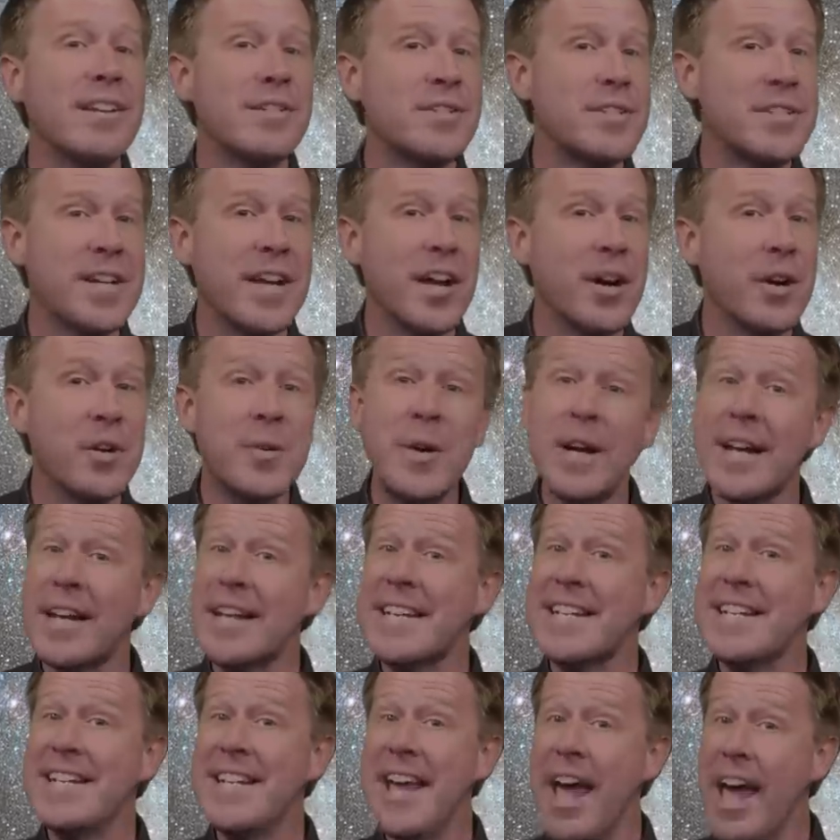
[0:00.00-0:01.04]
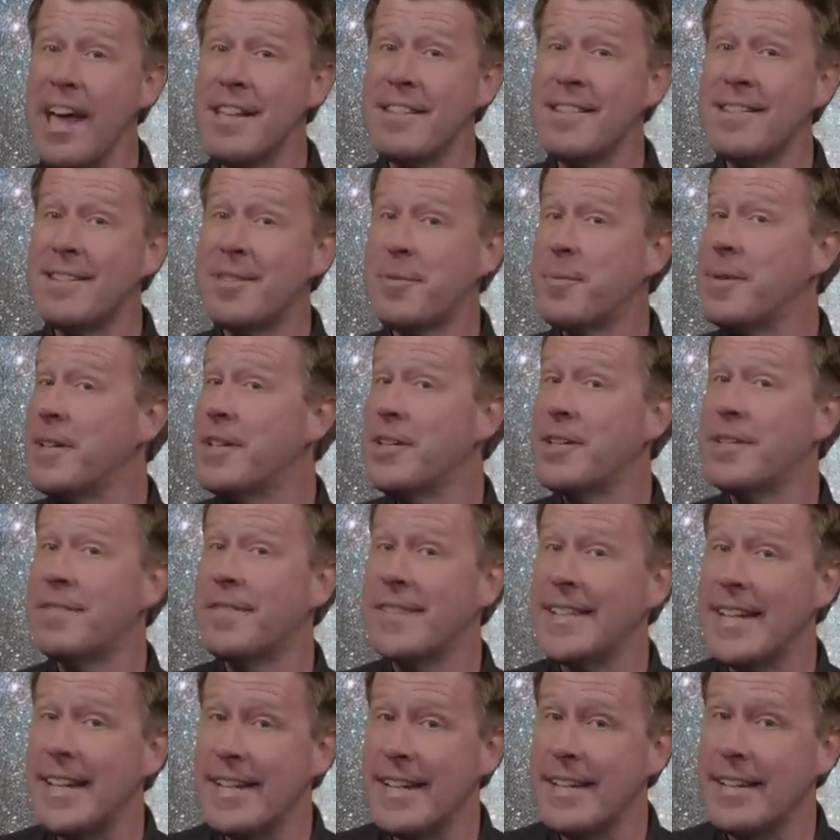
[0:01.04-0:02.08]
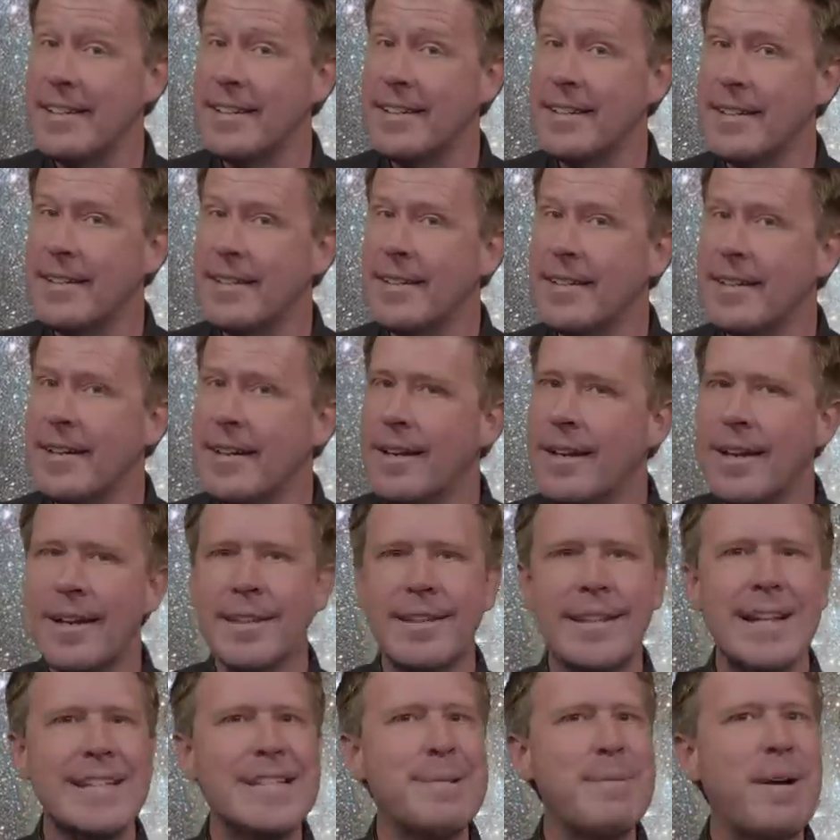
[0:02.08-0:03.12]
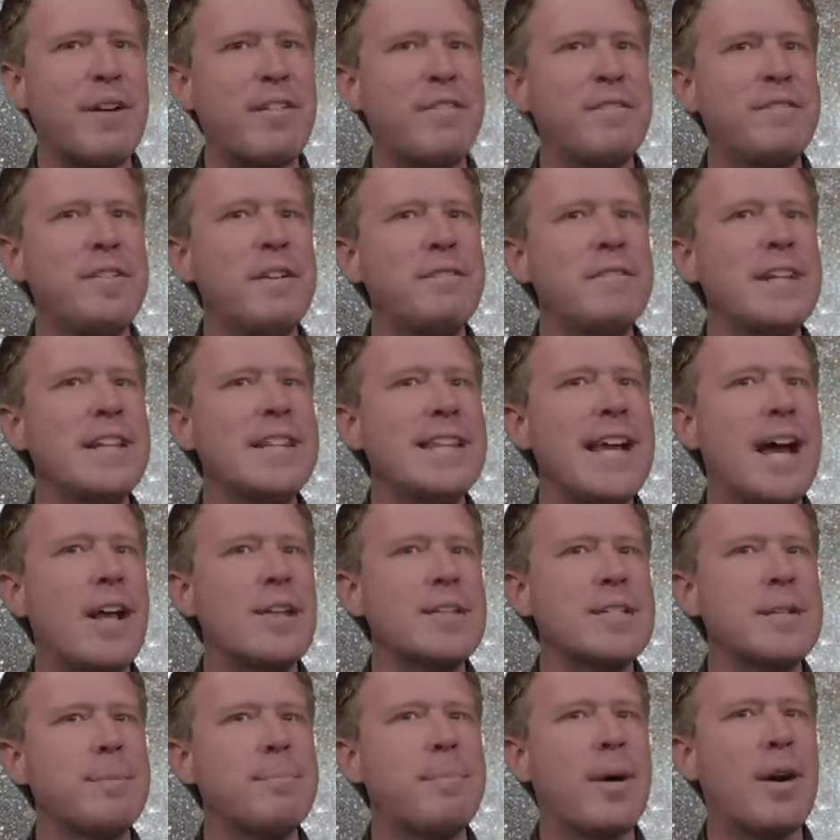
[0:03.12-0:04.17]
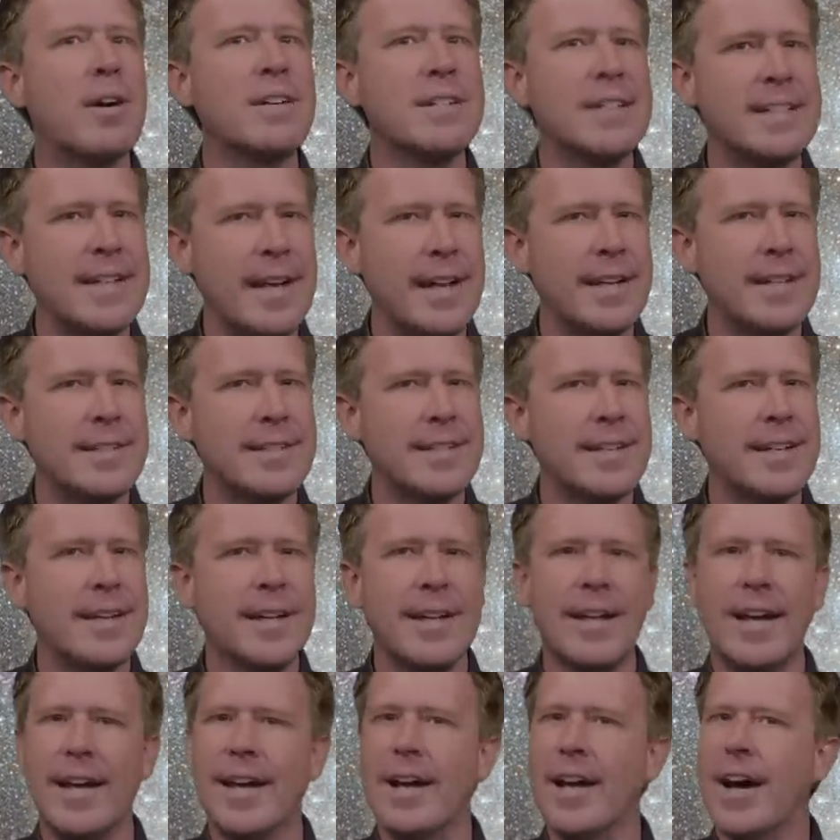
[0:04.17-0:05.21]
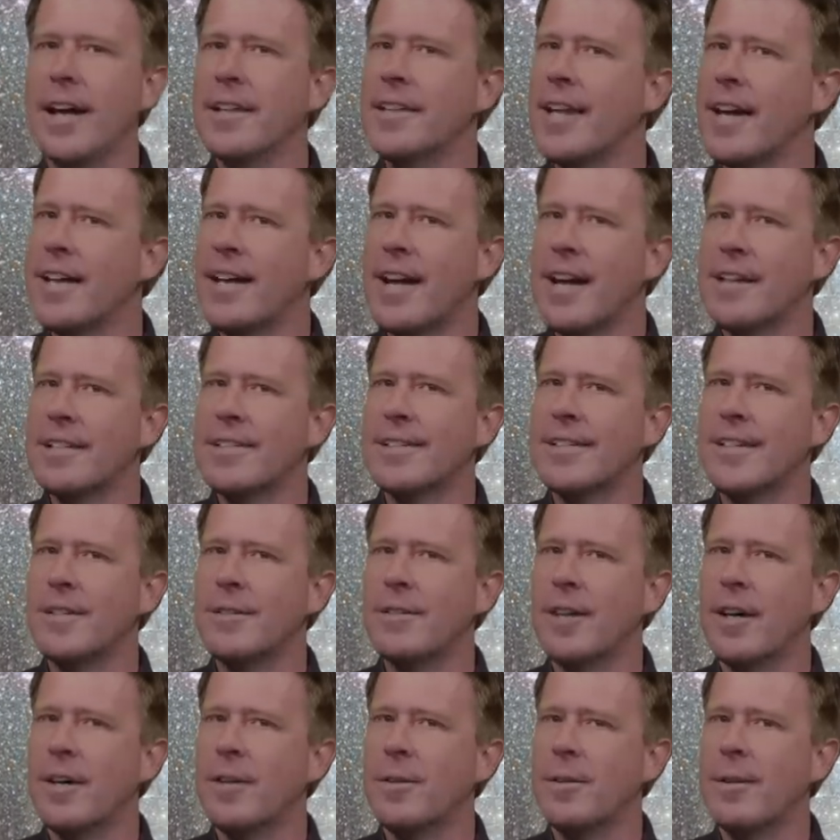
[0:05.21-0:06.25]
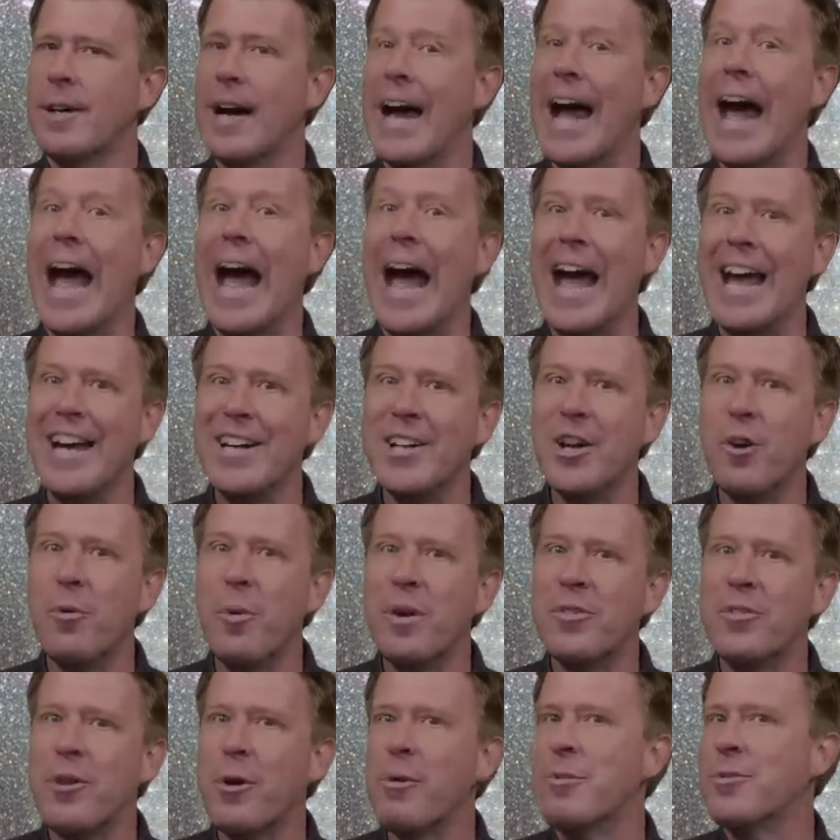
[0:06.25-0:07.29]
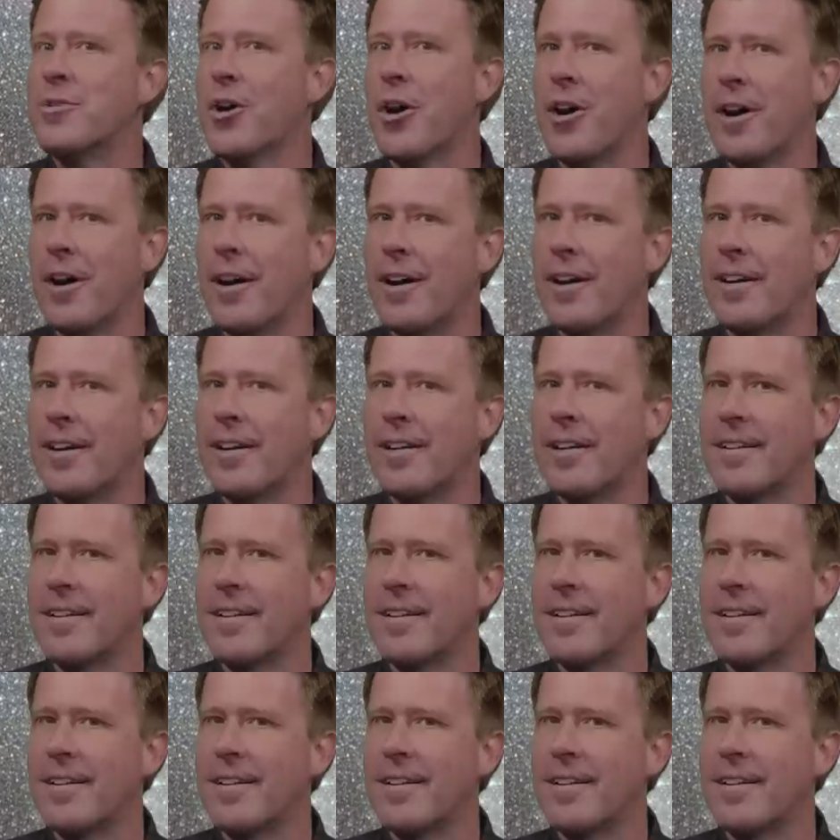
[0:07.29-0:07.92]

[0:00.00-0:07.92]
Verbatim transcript: years ago, yes, we could have seen it. That's about 50,000 parsecs, and unlike Han Solo, I know what those are.